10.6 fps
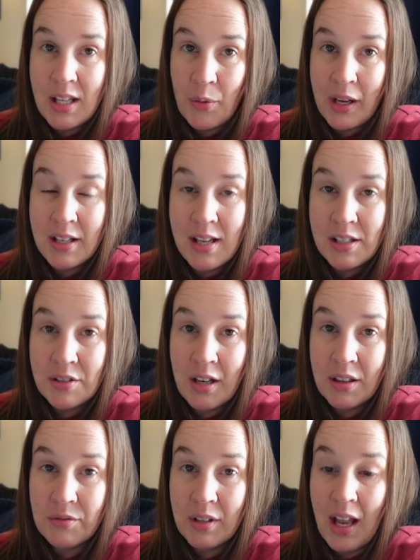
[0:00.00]
They were in a size
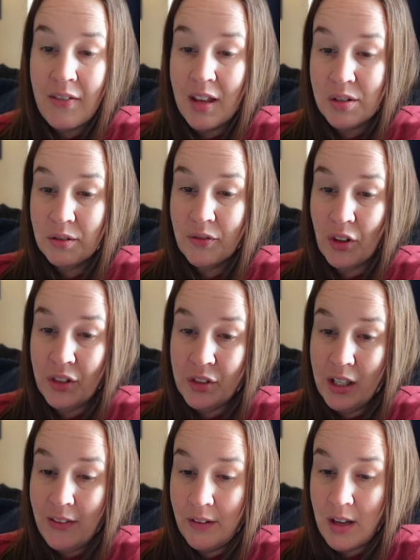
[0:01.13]
33 and they sold for
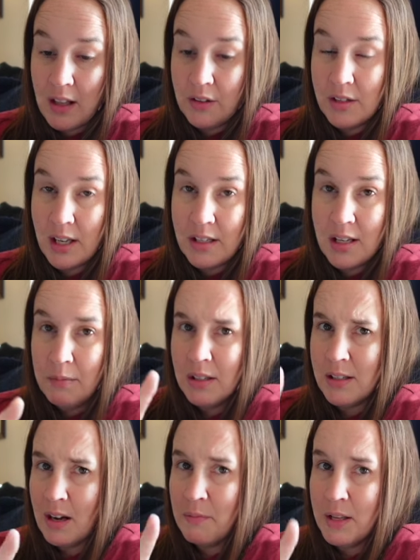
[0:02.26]
$35. I seem to
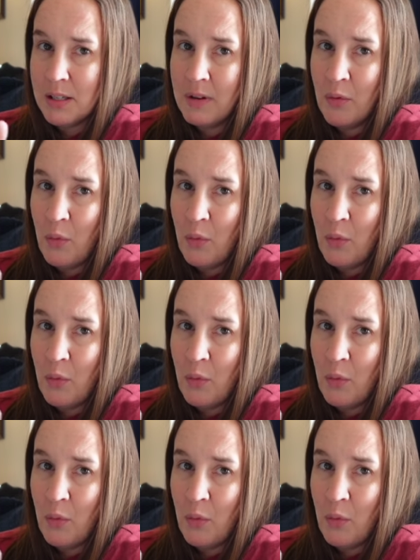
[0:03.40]
sell Miss Me